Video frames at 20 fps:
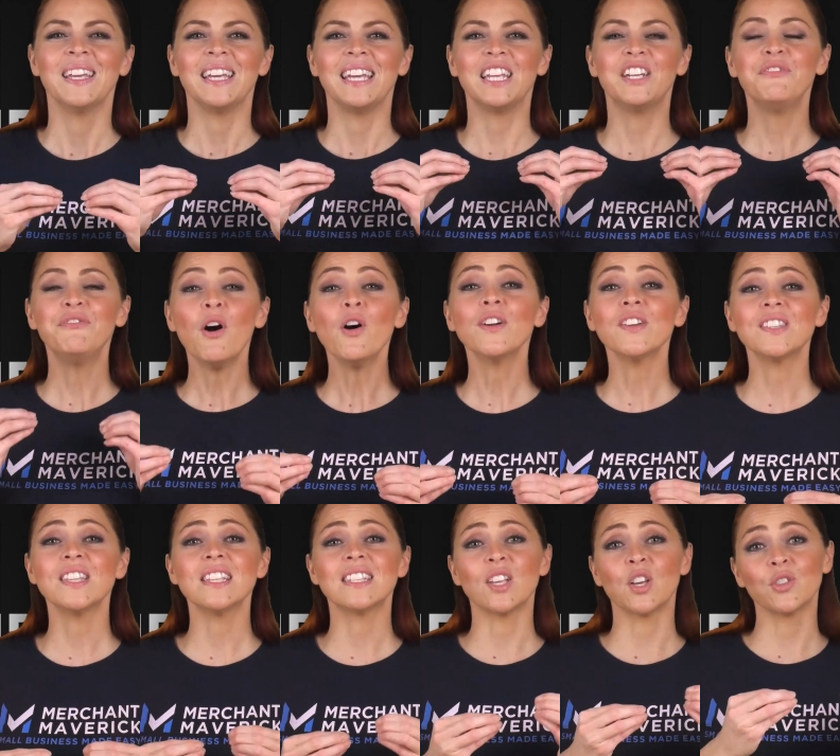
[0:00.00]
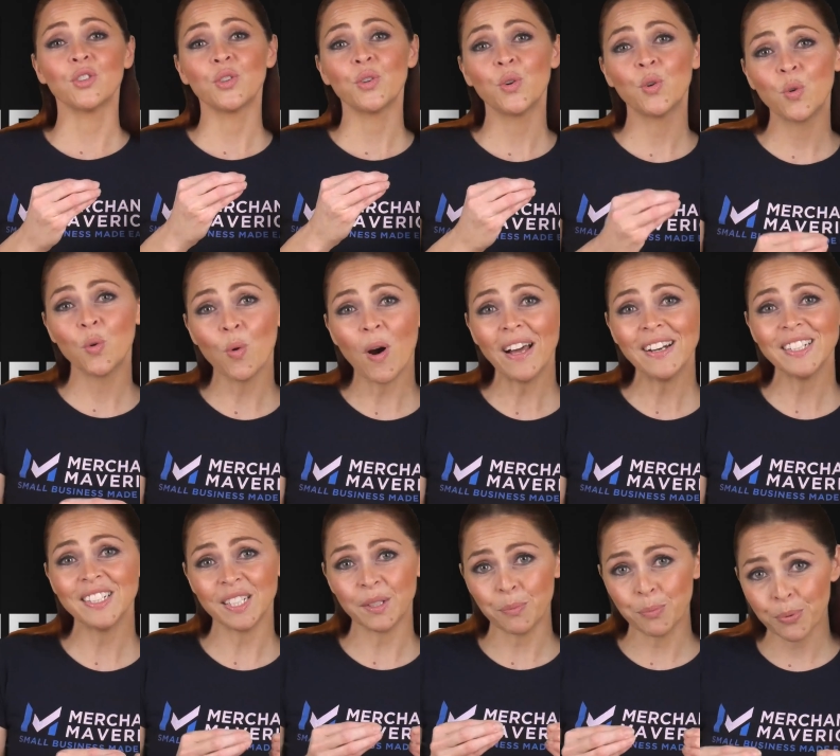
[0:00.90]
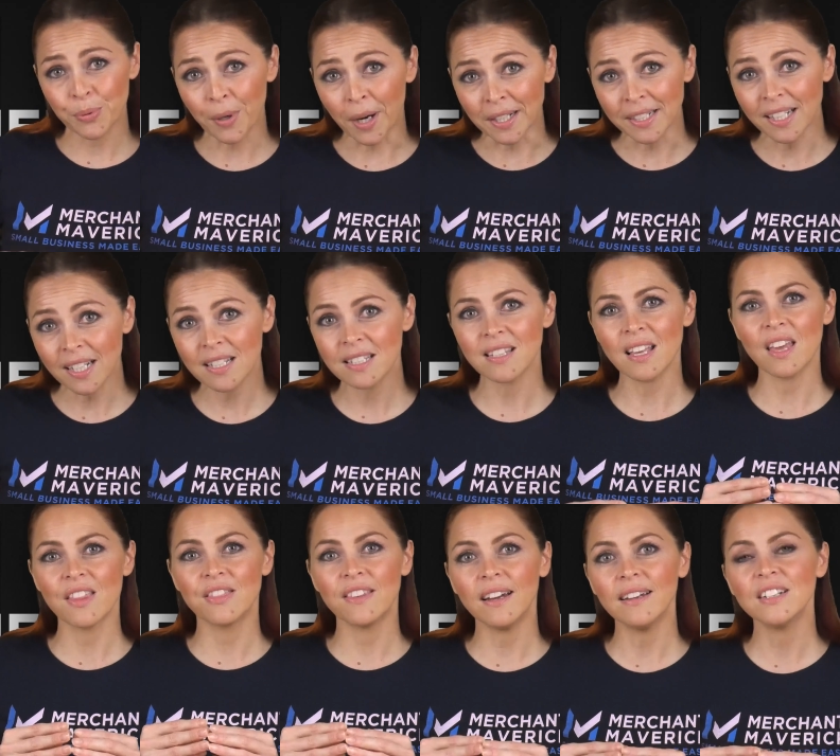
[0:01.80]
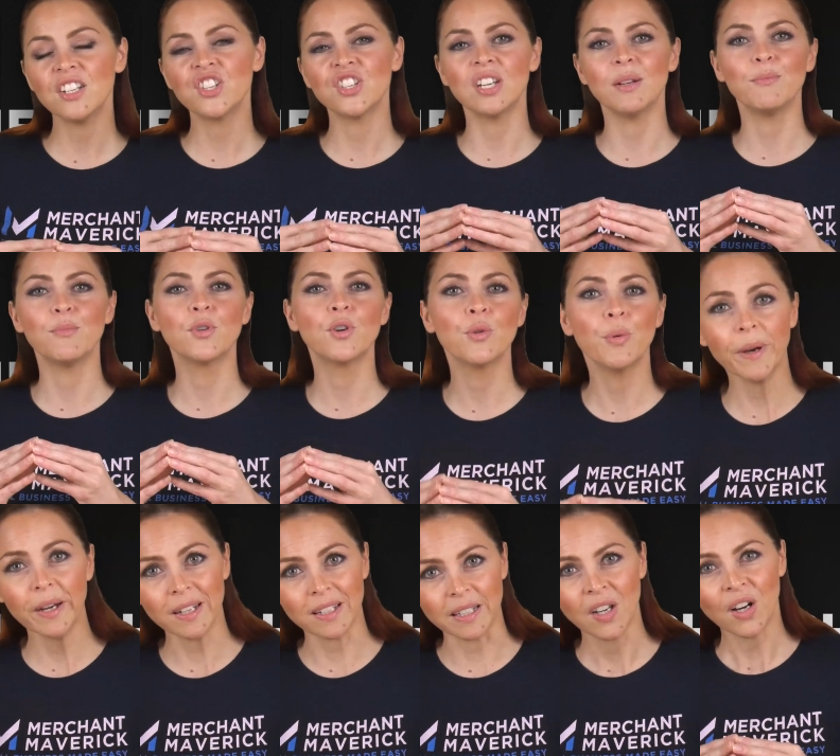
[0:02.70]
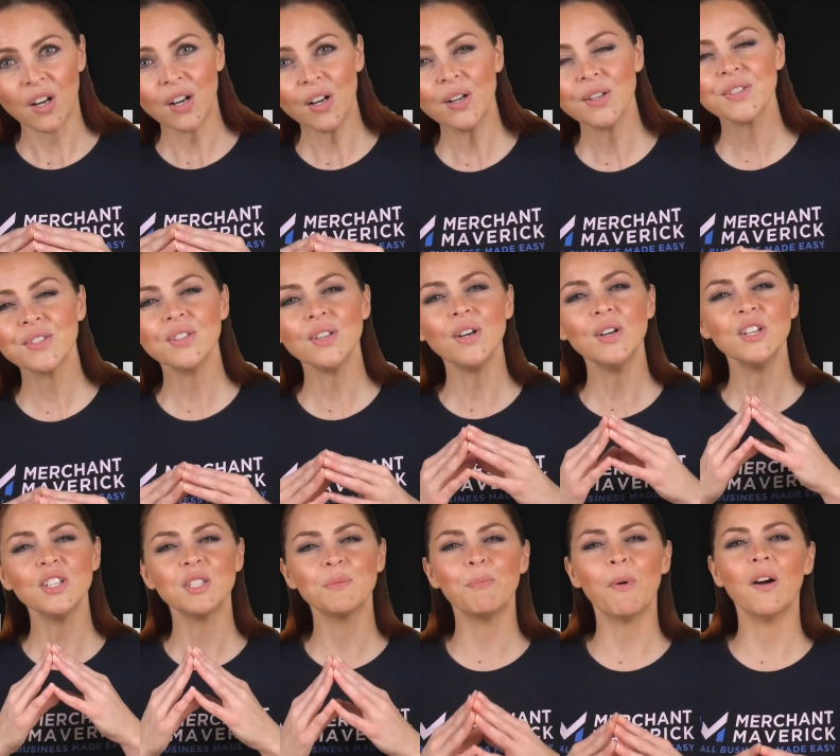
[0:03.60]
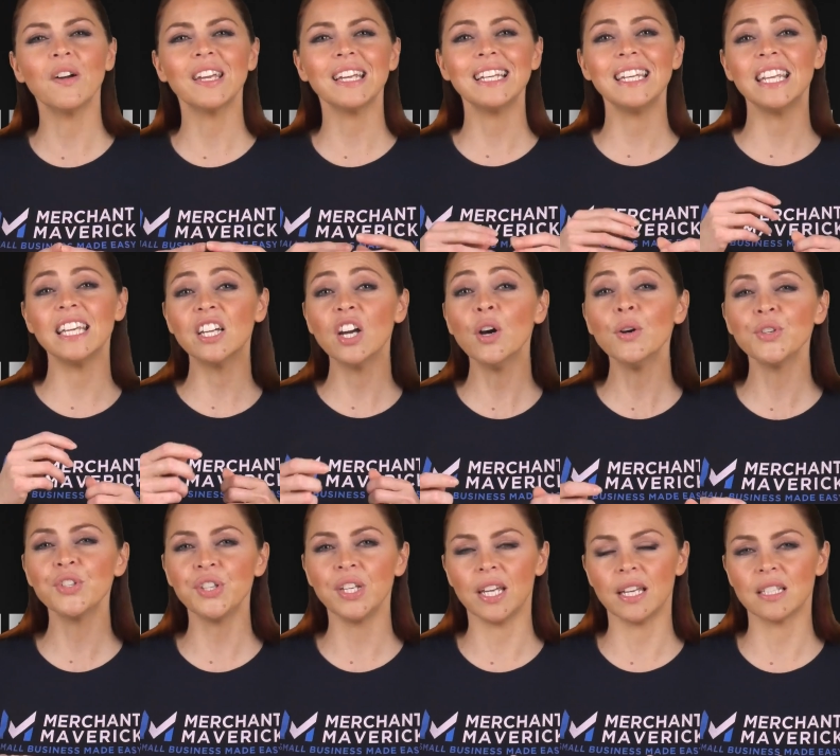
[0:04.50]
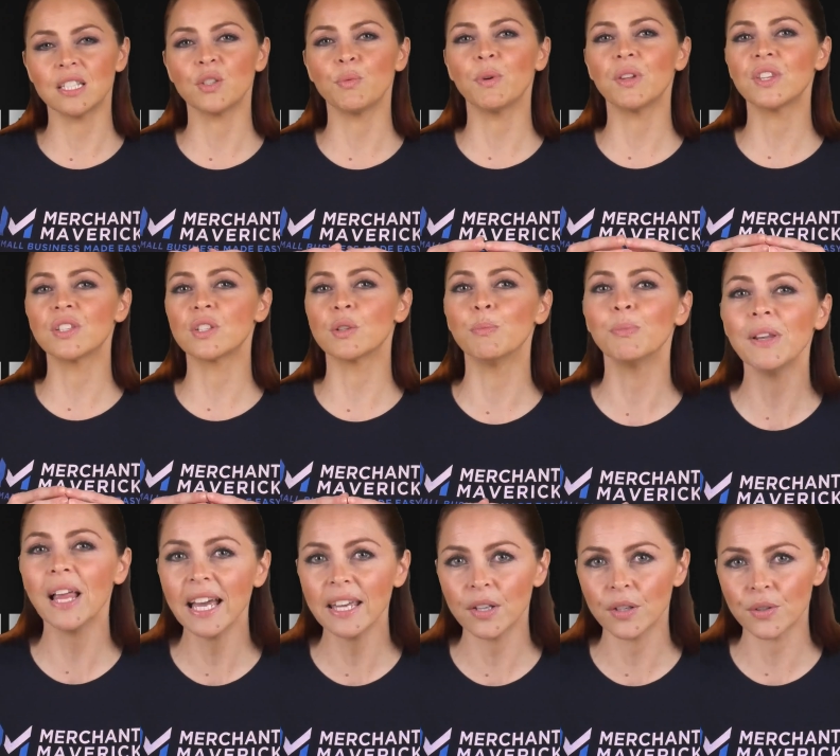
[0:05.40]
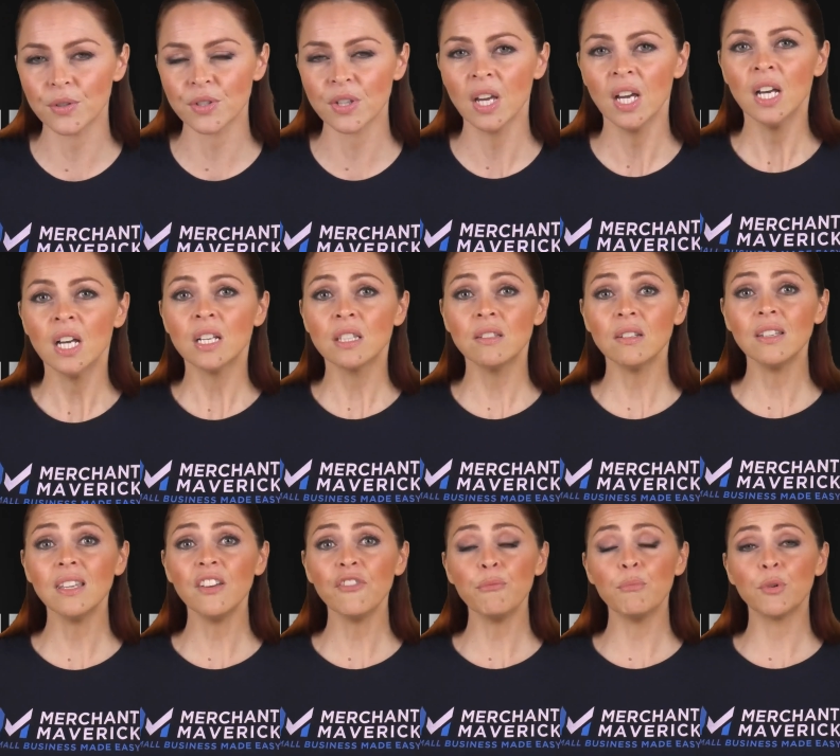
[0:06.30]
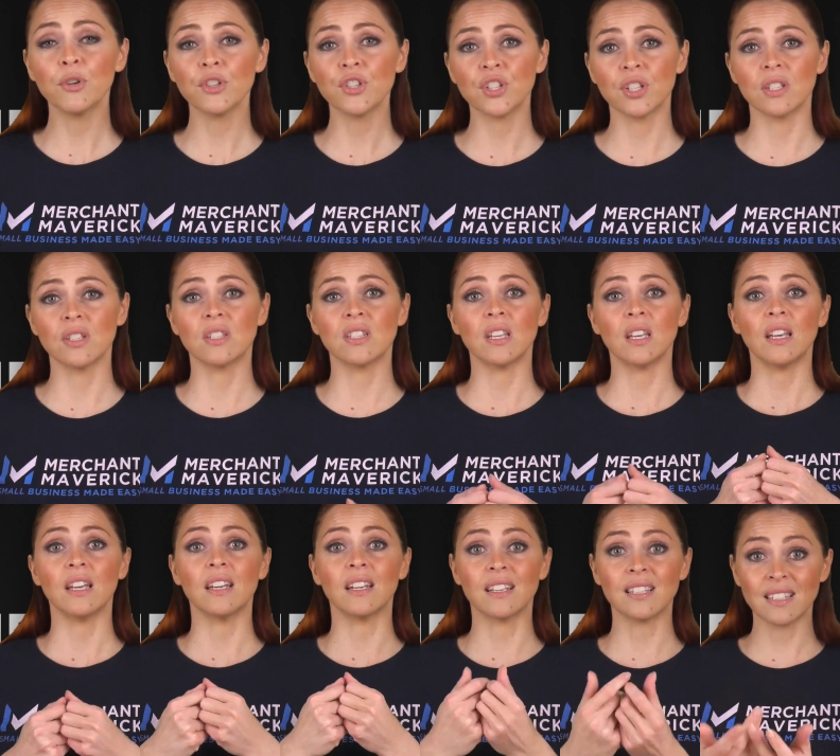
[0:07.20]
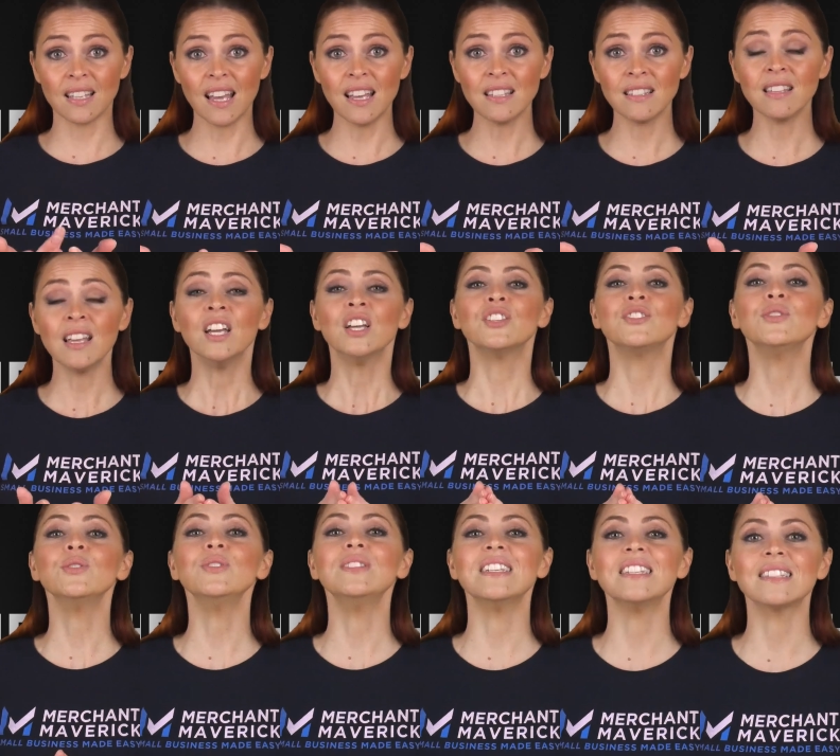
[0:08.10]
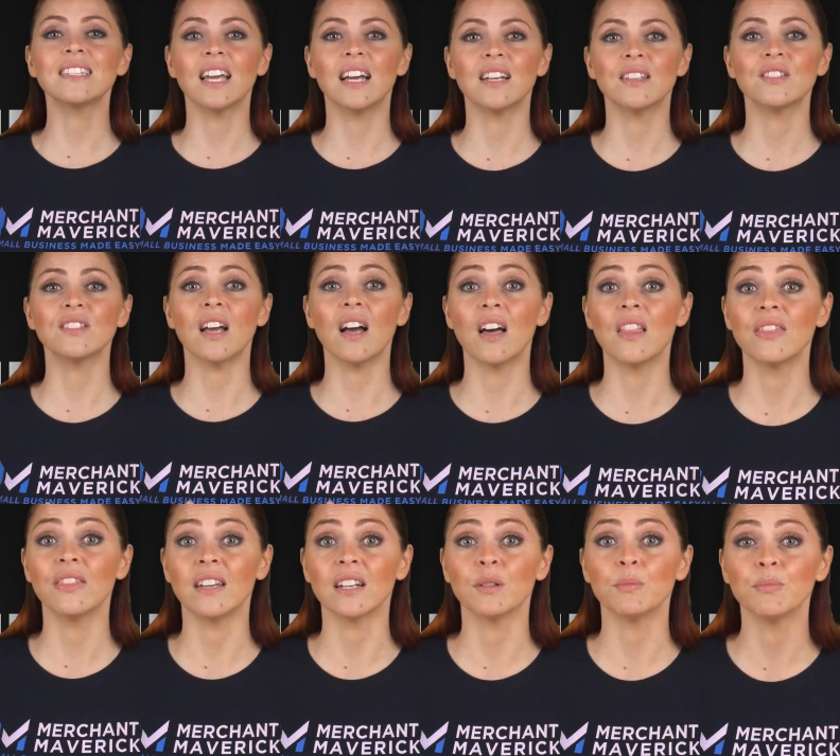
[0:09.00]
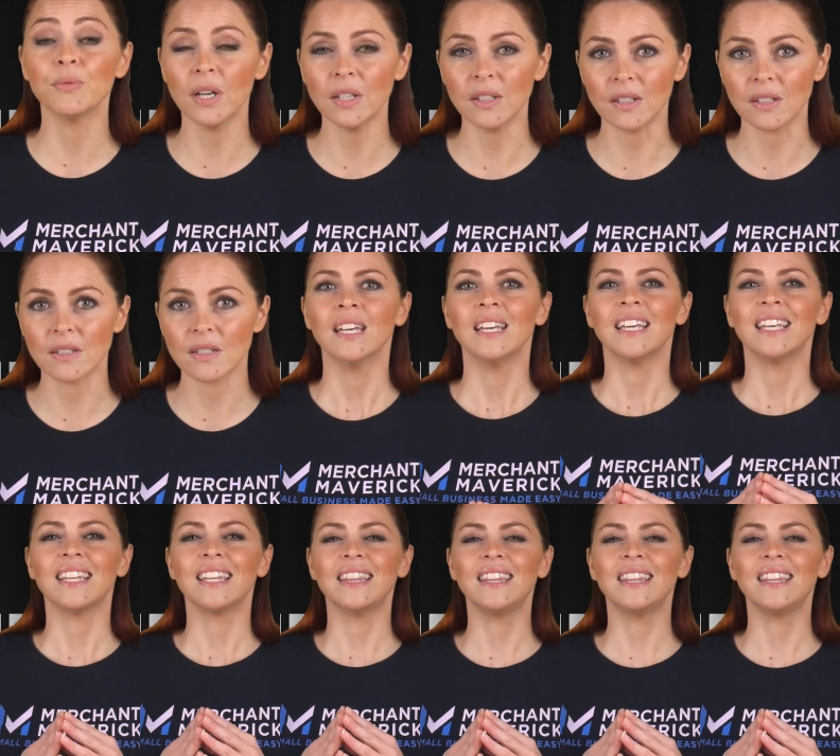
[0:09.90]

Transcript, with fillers: It focuses on quality products that ship quickly. Also, Spocket negotiates with suppliers to give merchants access to discounts on their products.